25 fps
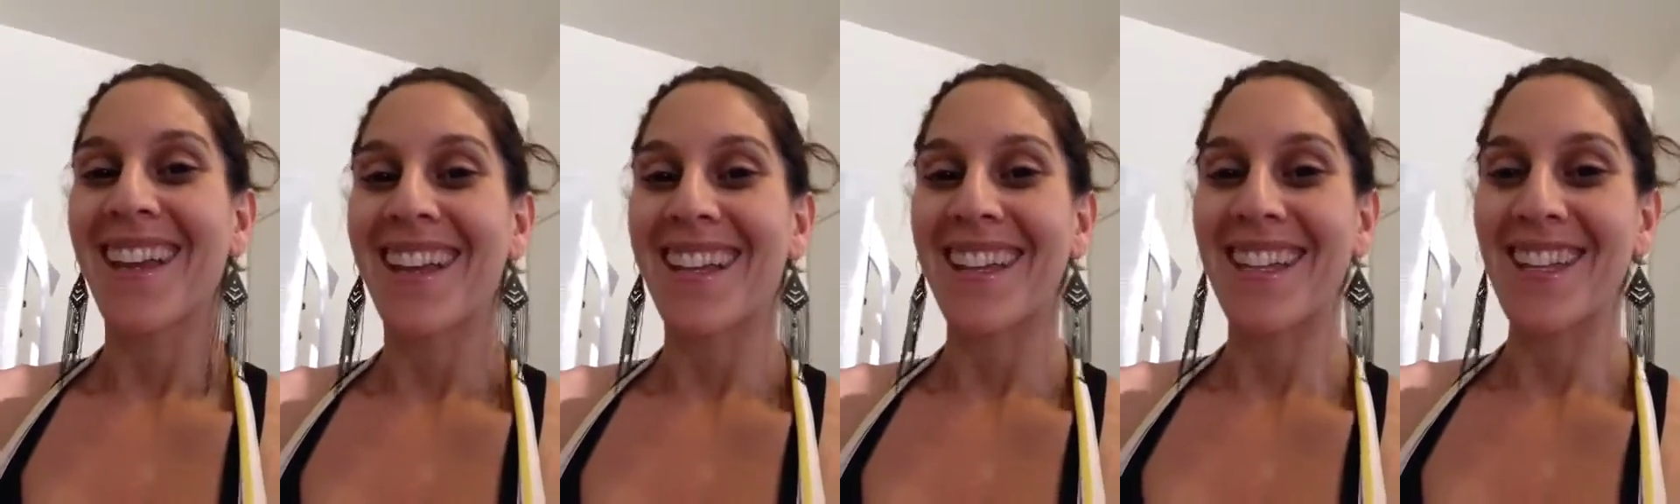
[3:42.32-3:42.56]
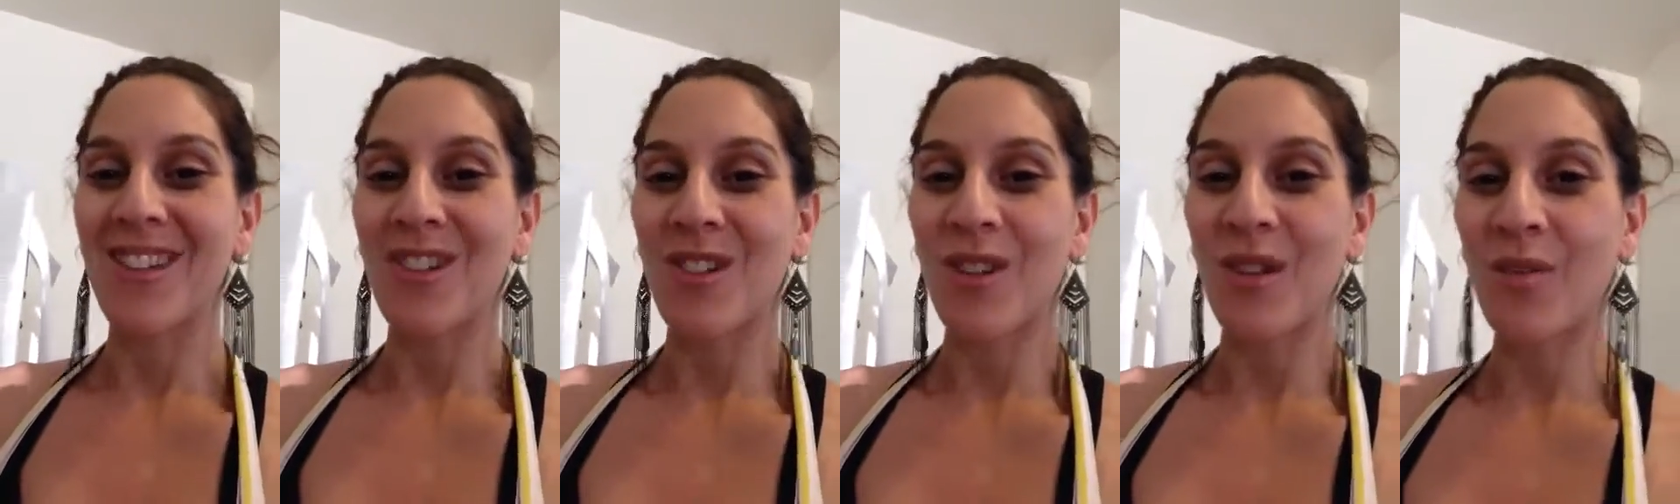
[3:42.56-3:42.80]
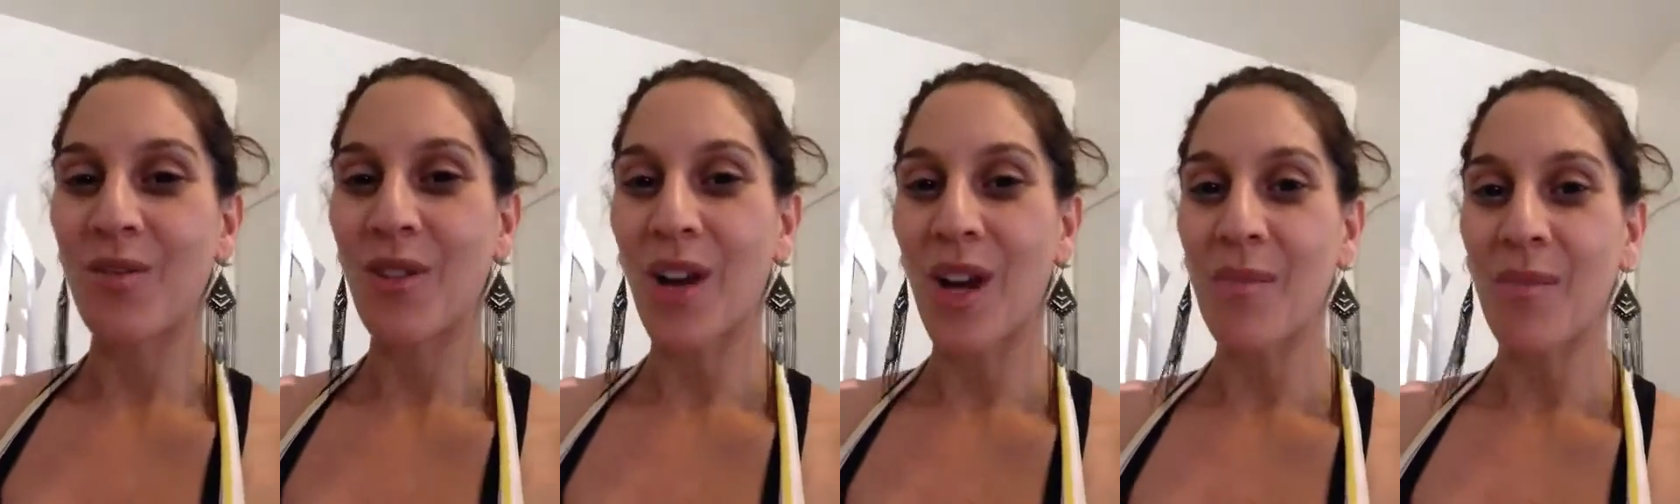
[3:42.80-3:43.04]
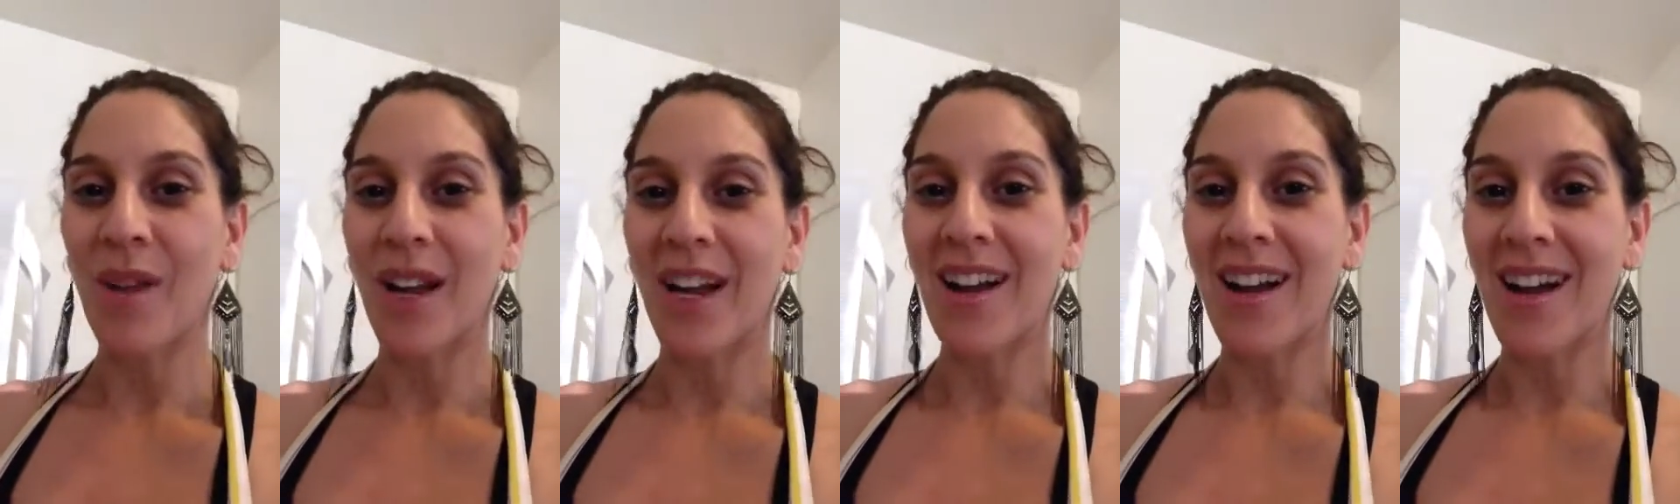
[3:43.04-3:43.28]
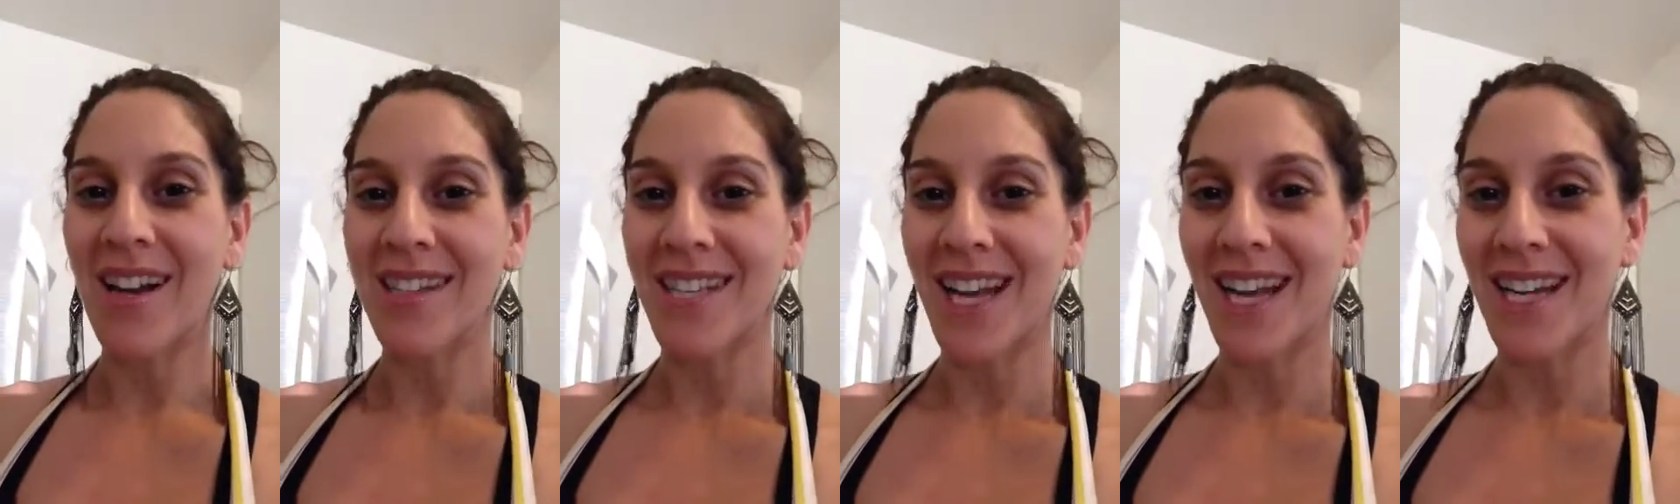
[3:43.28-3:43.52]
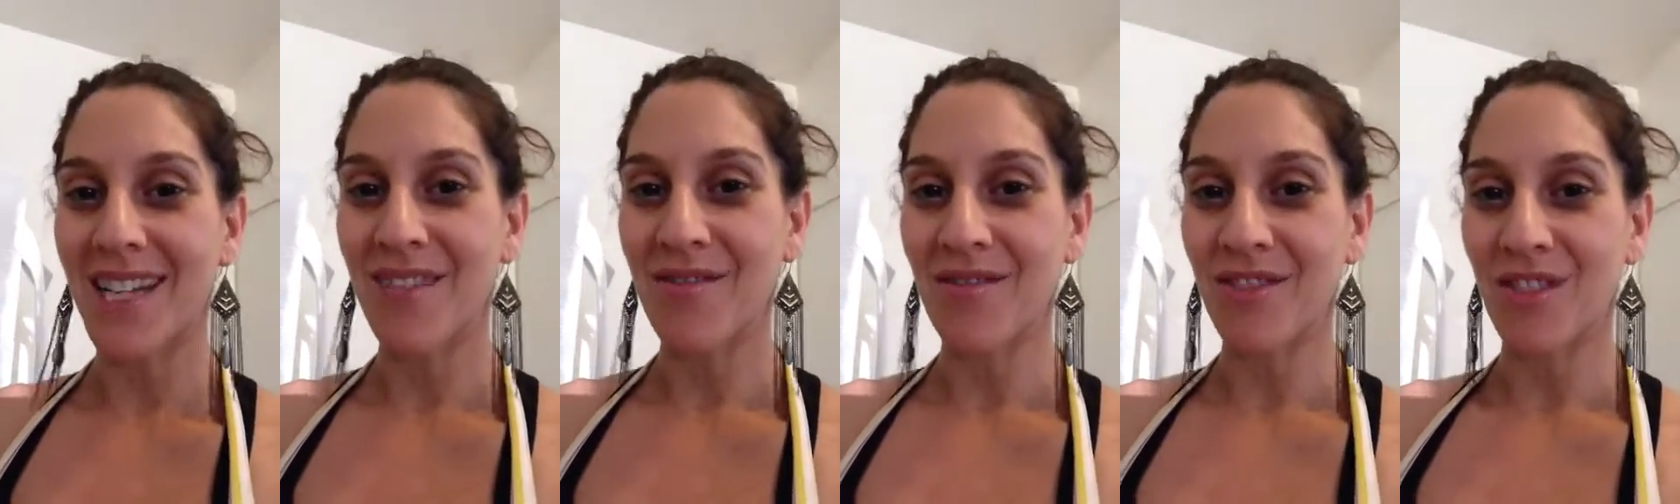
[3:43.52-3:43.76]
You can find my
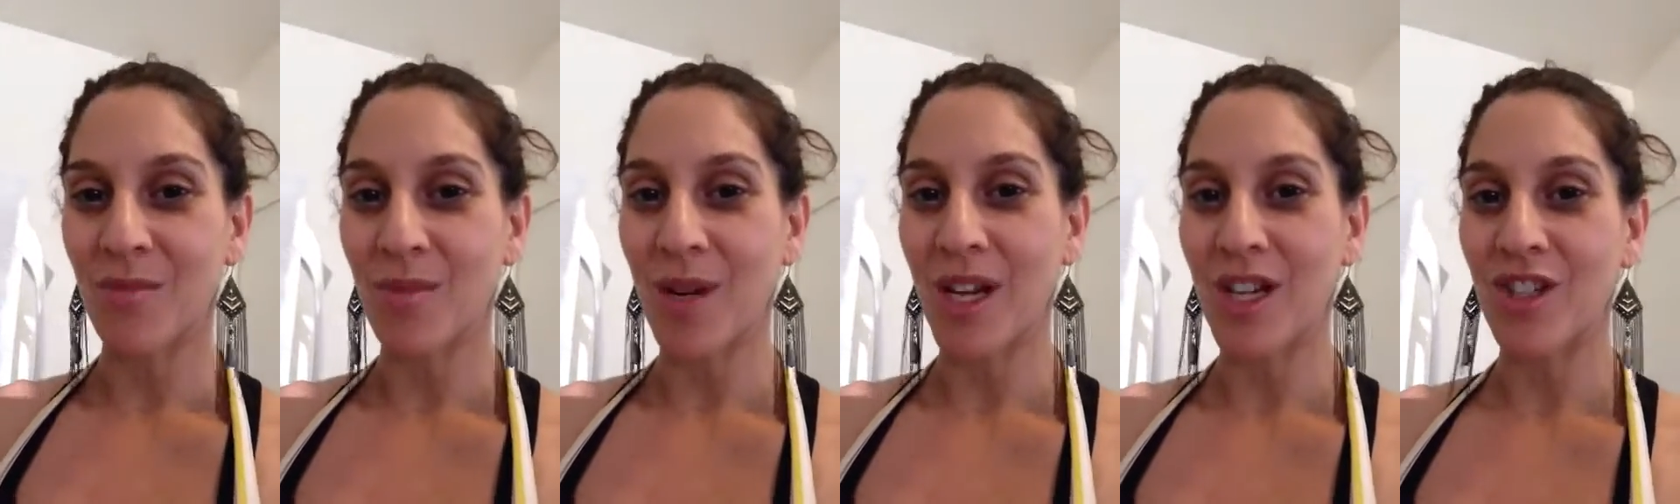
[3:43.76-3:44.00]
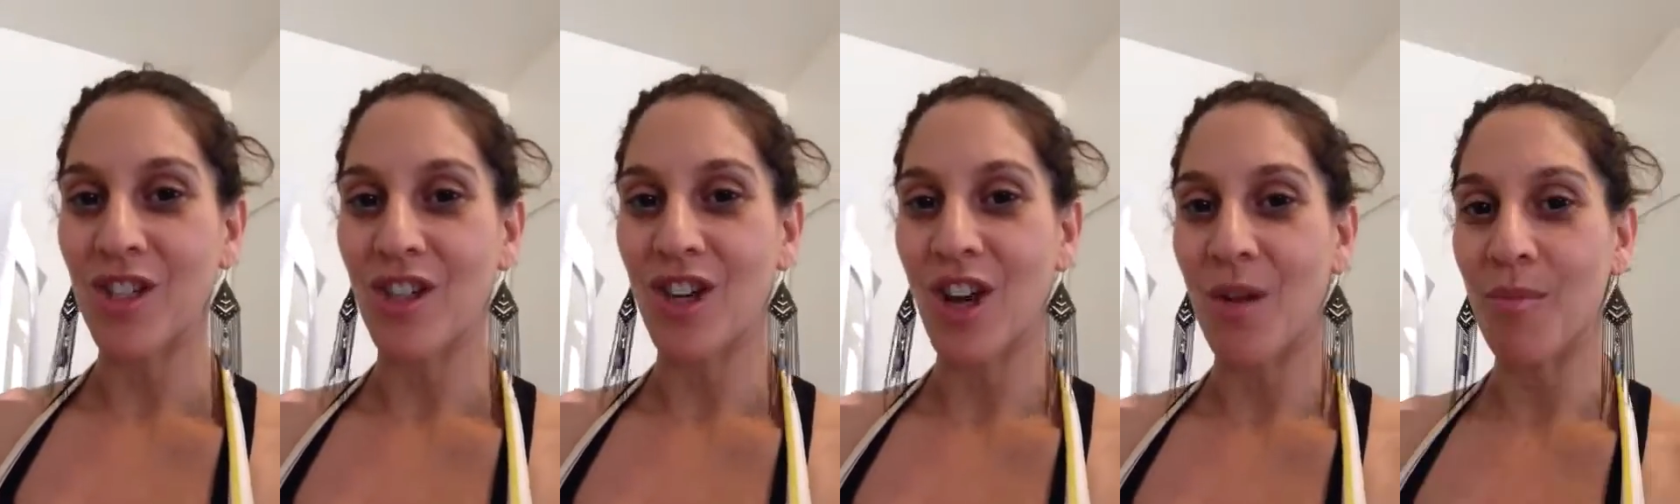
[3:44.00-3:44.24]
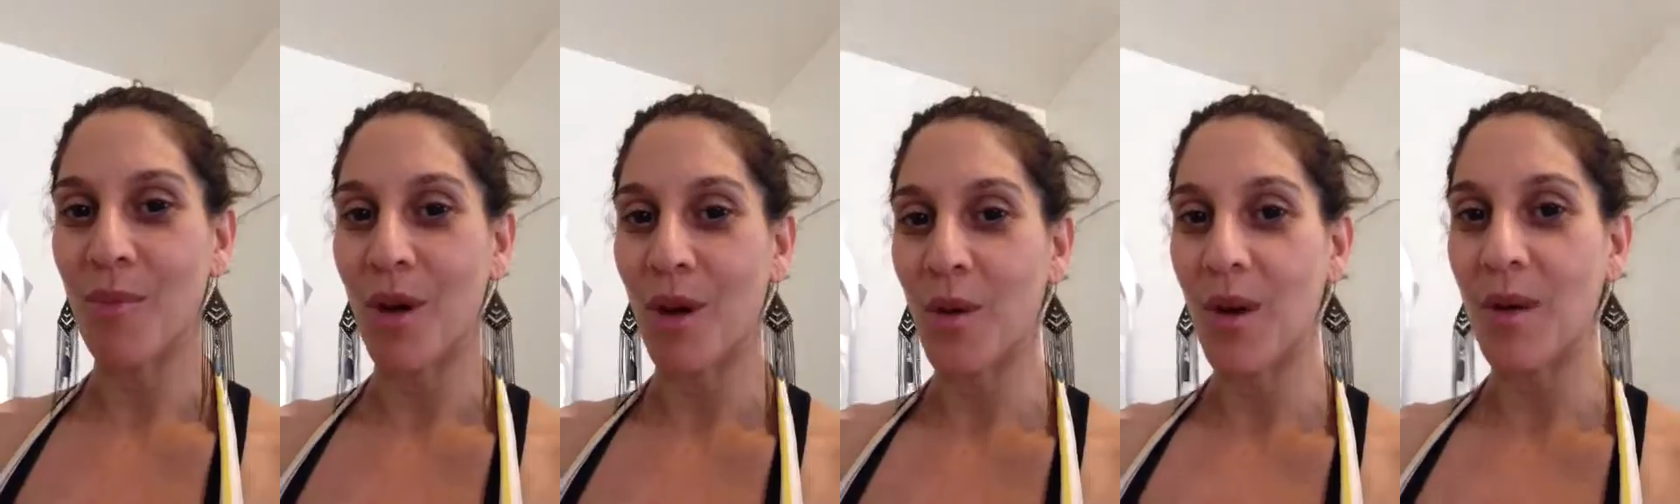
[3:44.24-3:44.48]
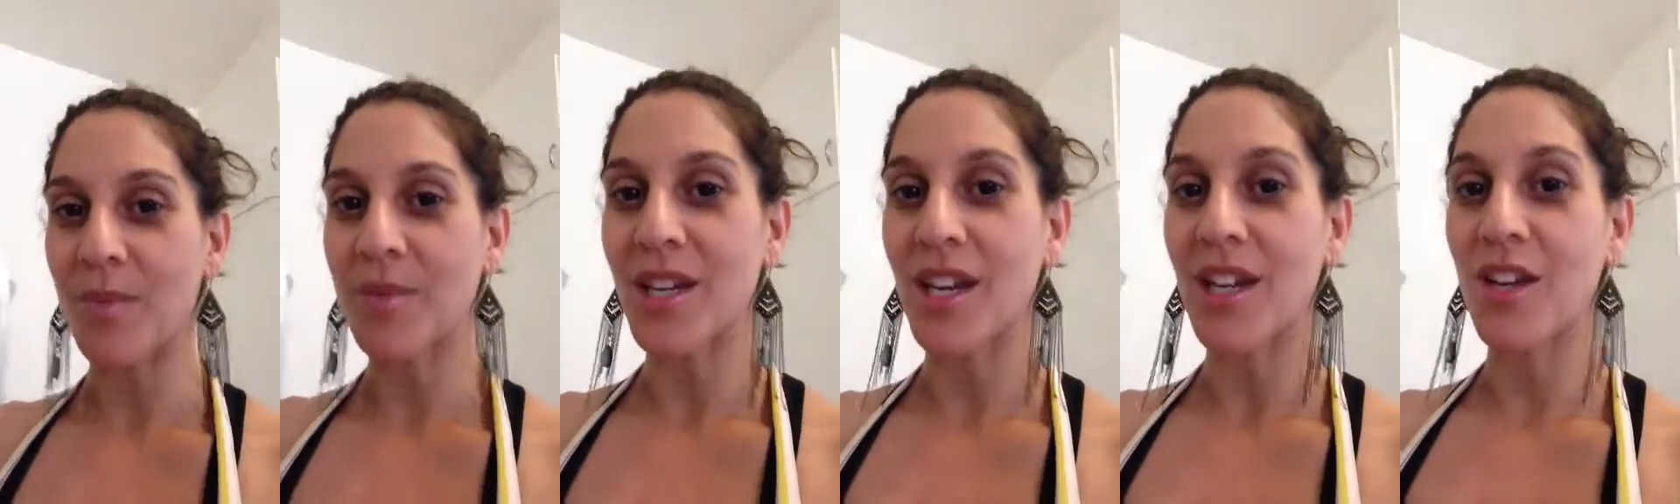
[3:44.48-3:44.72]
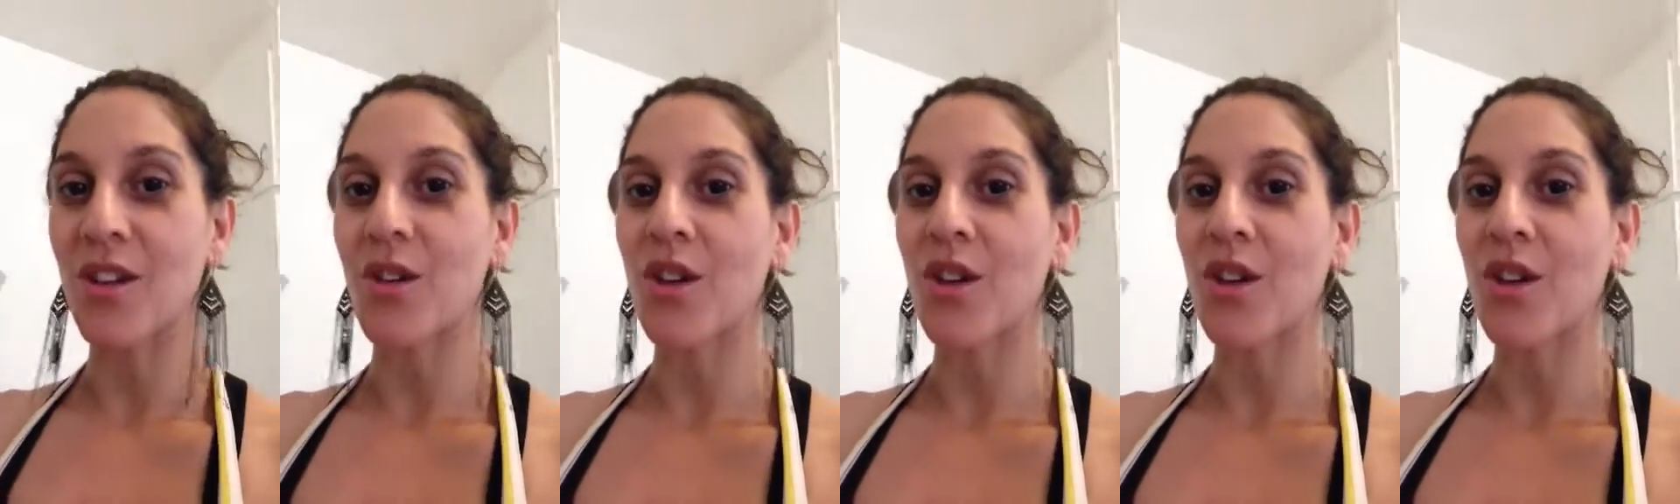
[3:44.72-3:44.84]
contact information on my website.